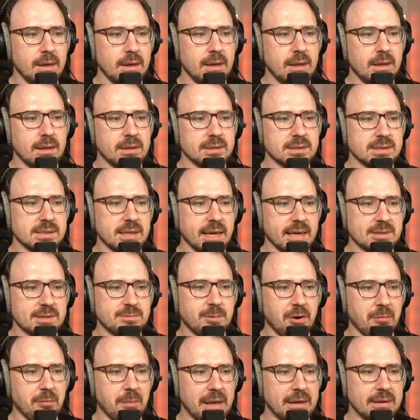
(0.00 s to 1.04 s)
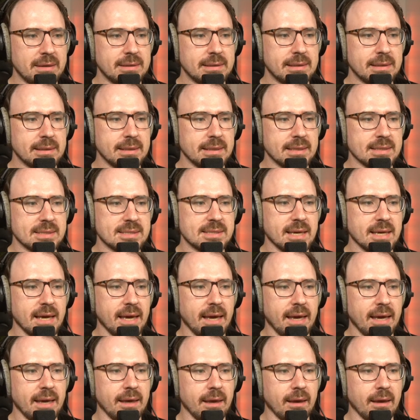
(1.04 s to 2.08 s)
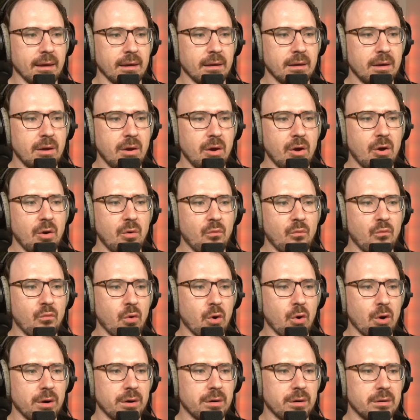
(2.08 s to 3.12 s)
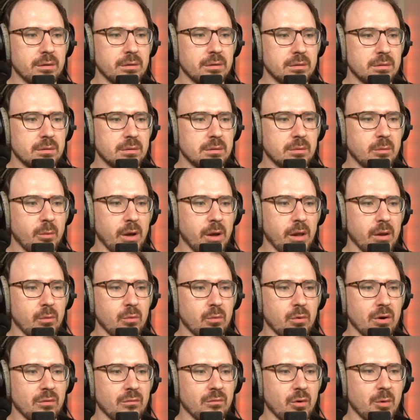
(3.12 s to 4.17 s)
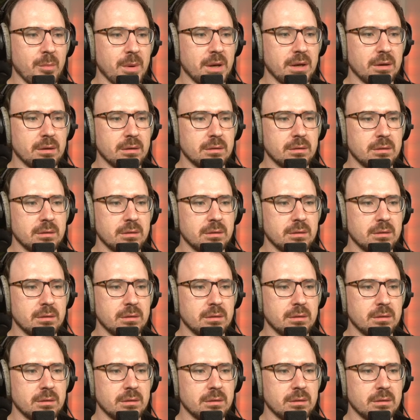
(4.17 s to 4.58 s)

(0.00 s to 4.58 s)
This is experimental. It's a one woman